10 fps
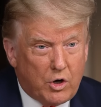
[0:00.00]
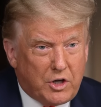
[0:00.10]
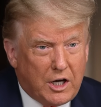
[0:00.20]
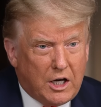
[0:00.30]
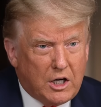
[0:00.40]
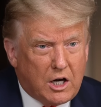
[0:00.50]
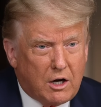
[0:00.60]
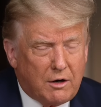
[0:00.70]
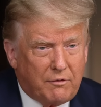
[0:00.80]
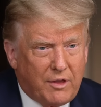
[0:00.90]
we are taking
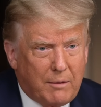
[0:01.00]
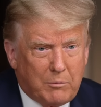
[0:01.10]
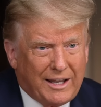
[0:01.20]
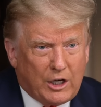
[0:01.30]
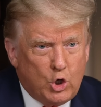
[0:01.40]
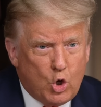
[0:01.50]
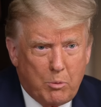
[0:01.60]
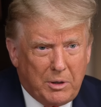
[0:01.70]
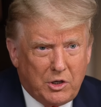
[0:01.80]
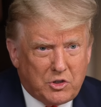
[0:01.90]
care of them like
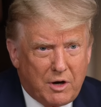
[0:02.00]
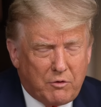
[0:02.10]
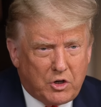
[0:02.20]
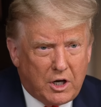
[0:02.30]
nobody's ever